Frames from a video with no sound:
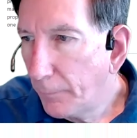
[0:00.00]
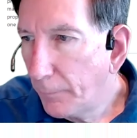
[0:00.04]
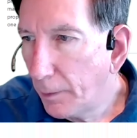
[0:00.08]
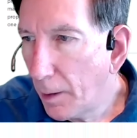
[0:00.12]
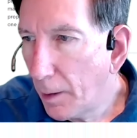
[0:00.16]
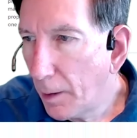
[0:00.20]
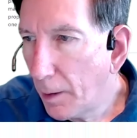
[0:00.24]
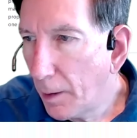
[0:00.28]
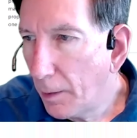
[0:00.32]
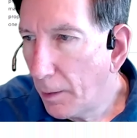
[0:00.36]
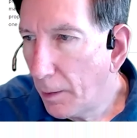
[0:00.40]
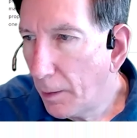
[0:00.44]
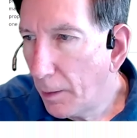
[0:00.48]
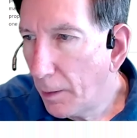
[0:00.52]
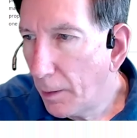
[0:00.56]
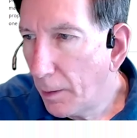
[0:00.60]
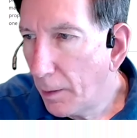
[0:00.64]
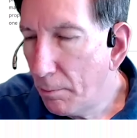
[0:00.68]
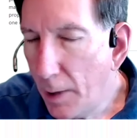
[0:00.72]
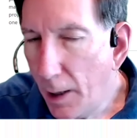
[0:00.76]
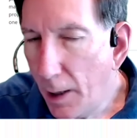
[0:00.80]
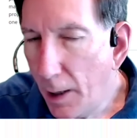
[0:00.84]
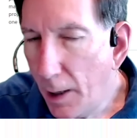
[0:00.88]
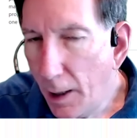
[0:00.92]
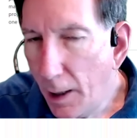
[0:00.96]

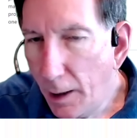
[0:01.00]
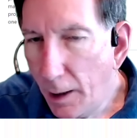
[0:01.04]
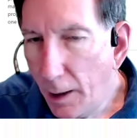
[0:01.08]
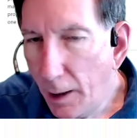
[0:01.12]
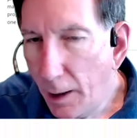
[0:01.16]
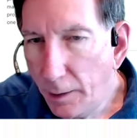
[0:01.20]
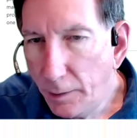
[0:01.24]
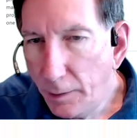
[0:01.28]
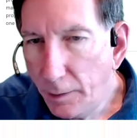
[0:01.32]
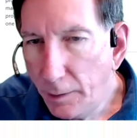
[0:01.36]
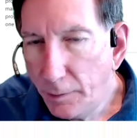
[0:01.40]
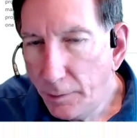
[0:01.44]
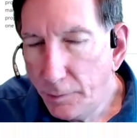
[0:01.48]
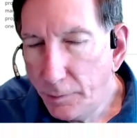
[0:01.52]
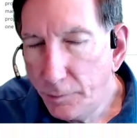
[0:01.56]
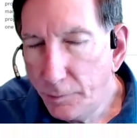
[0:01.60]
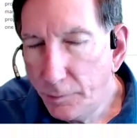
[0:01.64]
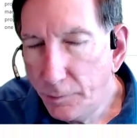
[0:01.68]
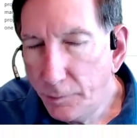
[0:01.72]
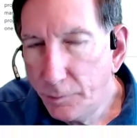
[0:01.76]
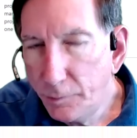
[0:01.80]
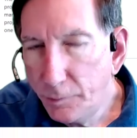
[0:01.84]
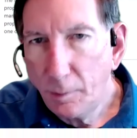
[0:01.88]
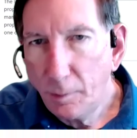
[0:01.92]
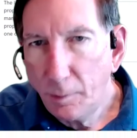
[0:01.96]
managed property,
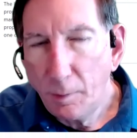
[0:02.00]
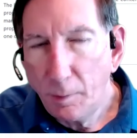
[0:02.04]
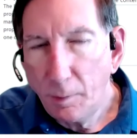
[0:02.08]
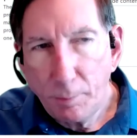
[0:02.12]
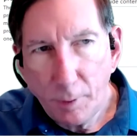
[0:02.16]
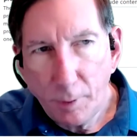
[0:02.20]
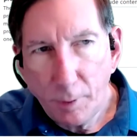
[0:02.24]
which is the